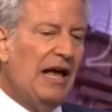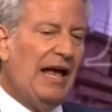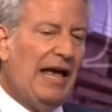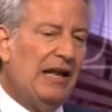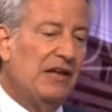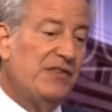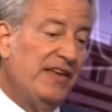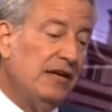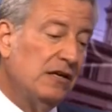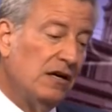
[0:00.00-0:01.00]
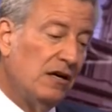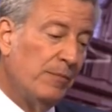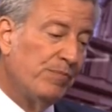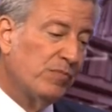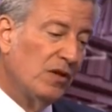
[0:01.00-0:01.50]
And I think
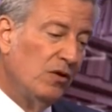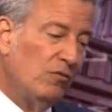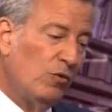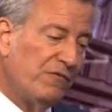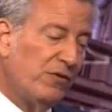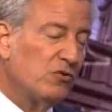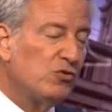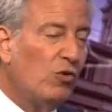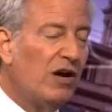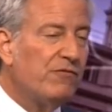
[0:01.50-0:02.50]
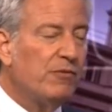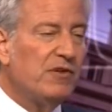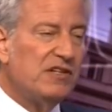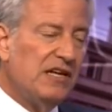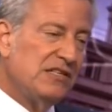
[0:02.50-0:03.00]
what folks want from the
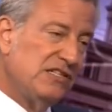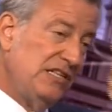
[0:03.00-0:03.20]
DNC